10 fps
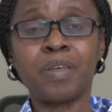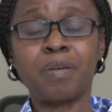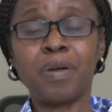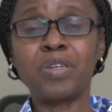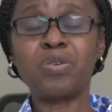
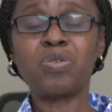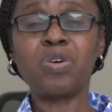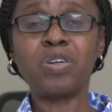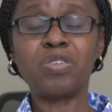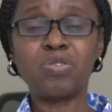when you
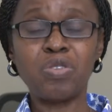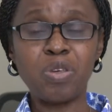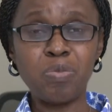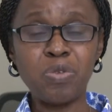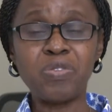go into
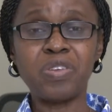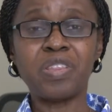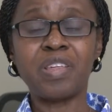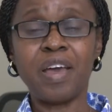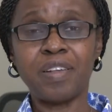the movie
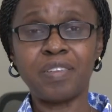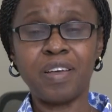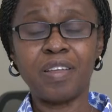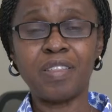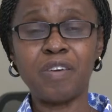
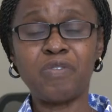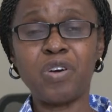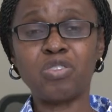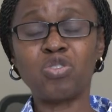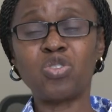theater, they
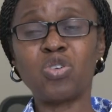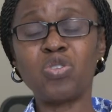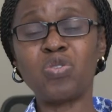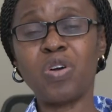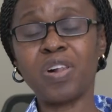first show
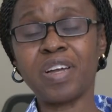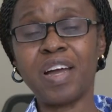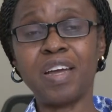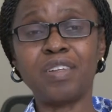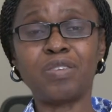you all
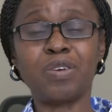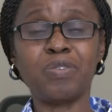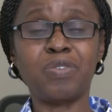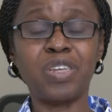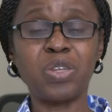kinds
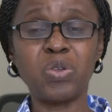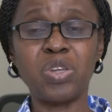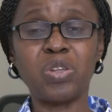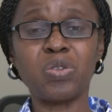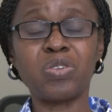of
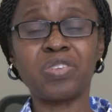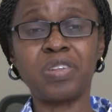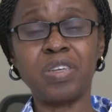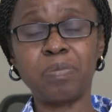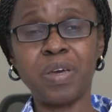little
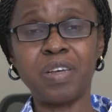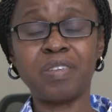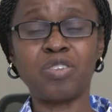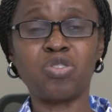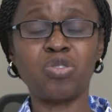
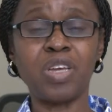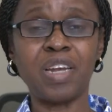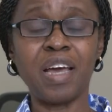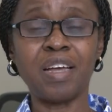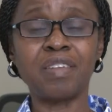snippets,
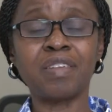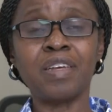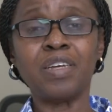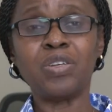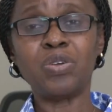trailers,
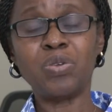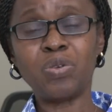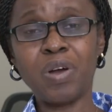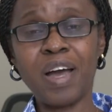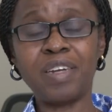you
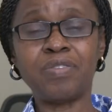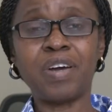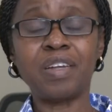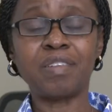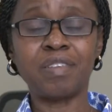know,
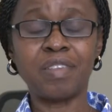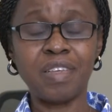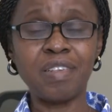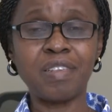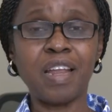adverts,
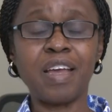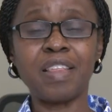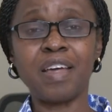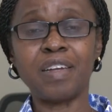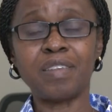things
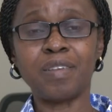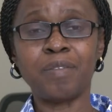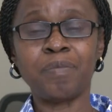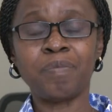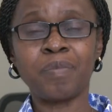like that.
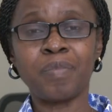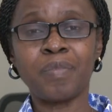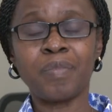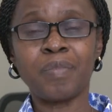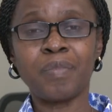
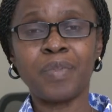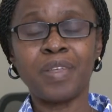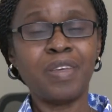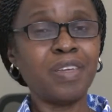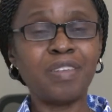
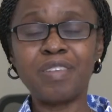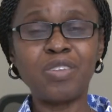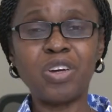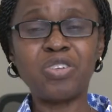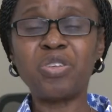It is
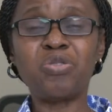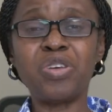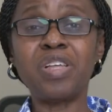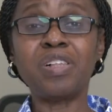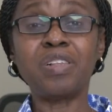not the
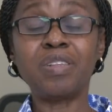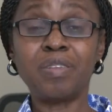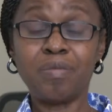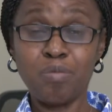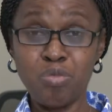real
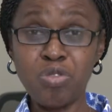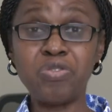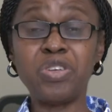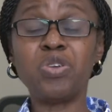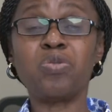
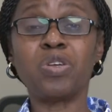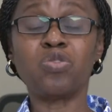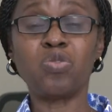movie you went